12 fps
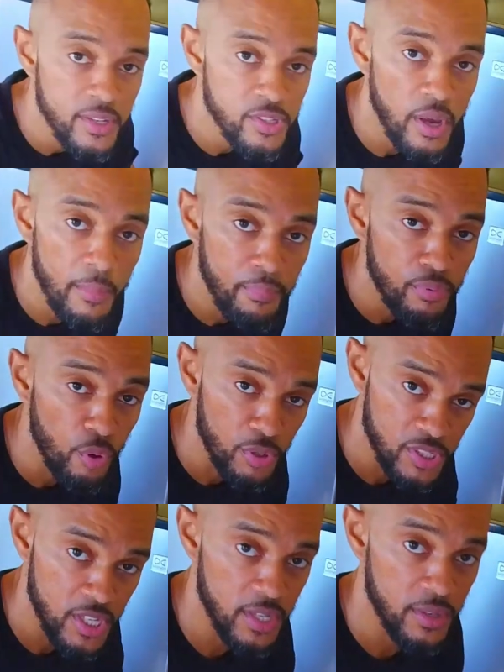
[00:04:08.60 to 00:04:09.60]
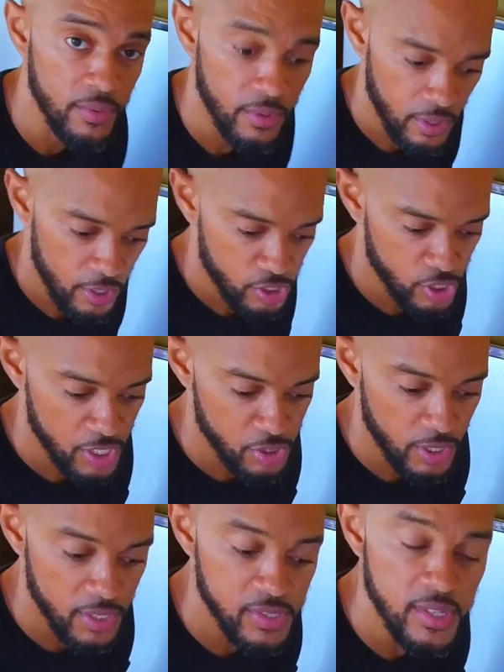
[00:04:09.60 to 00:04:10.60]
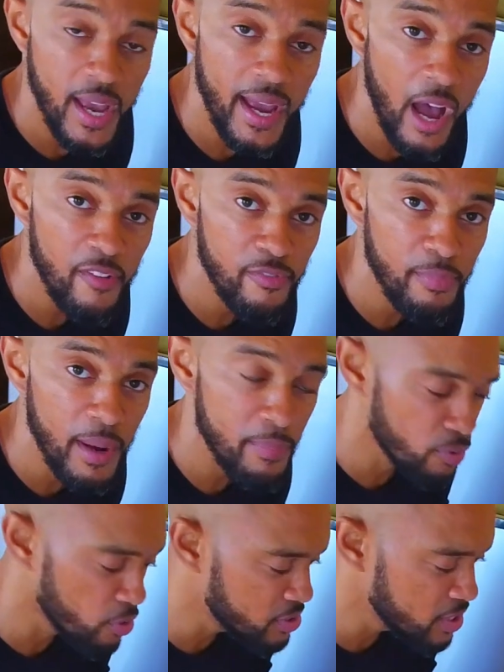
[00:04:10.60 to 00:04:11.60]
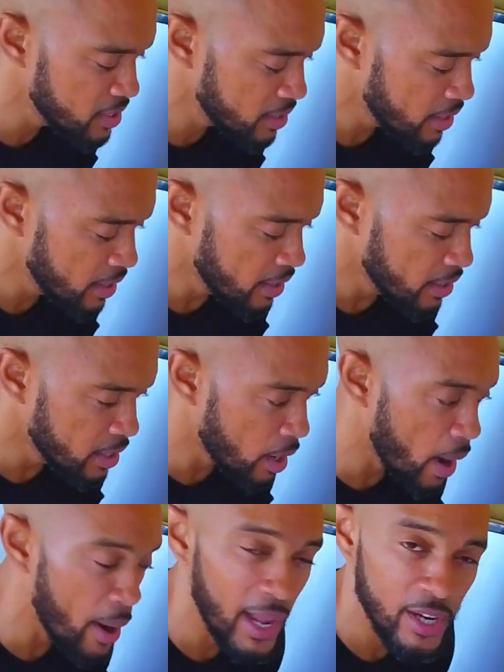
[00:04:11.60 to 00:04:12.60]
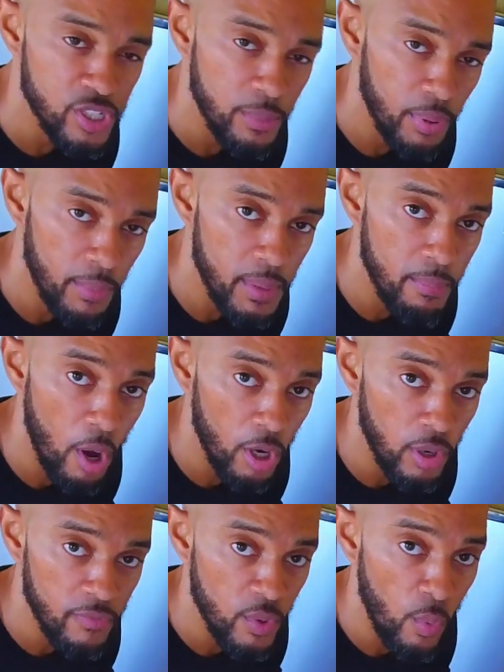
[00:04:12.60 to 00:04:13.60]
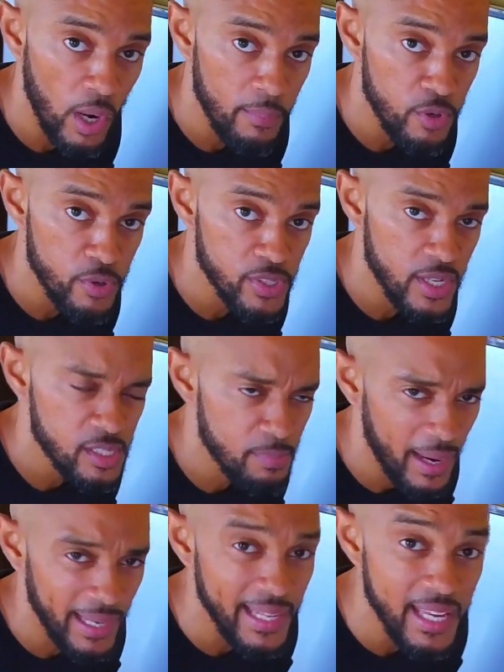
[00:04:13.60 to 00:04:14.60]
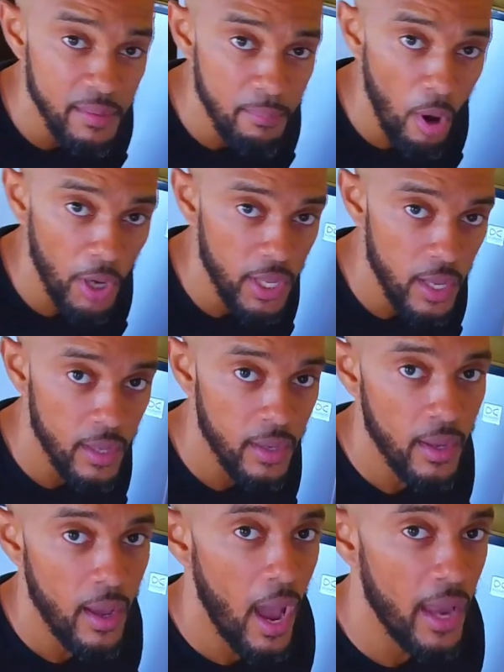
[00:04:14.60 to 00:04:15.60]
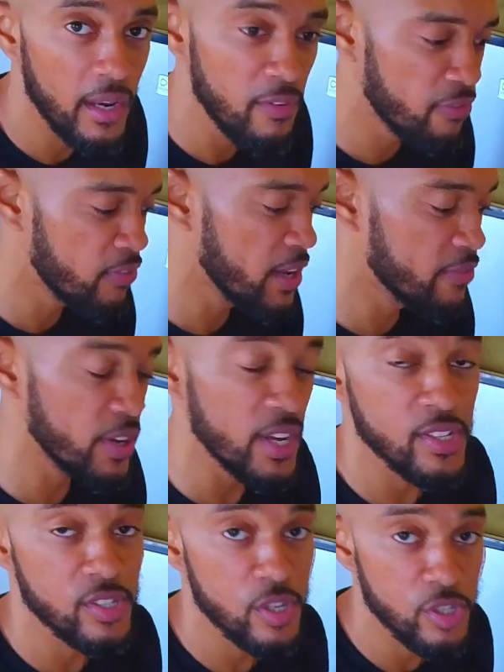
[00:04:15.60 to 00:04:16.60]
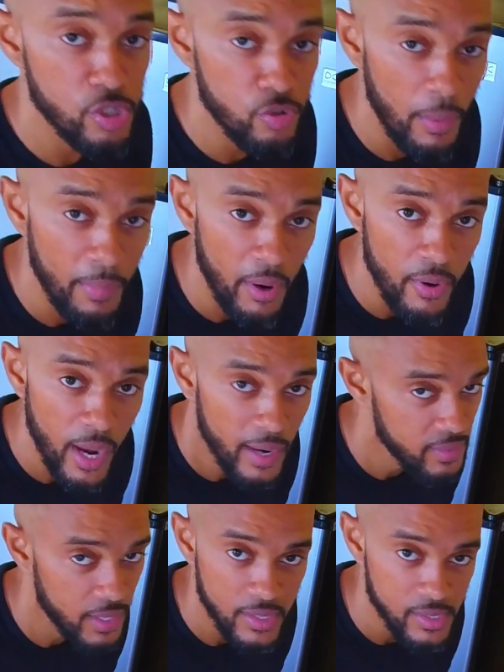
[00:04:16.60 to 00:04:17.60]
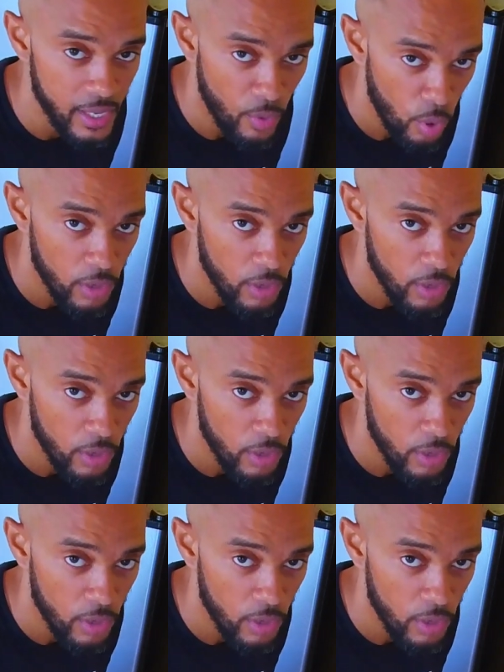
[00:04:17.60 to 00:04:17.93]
some protein. So as you can see, I have my protein. Now I'll actually put up the bottle of the one I'm using. It's by Lean Body, and the flavor is strawberry. I think it's like one